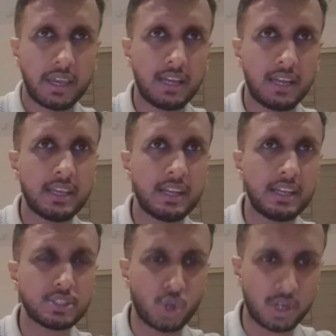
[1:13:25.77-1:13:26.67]
L D L
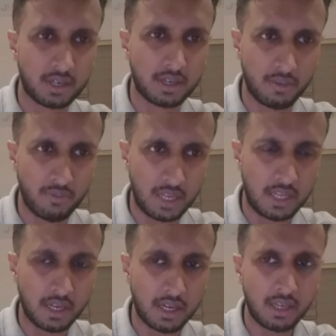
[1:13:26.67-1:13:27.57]
is not
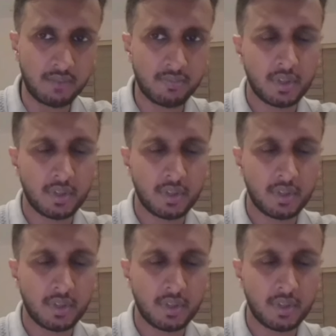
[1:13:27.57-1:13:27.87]
very high,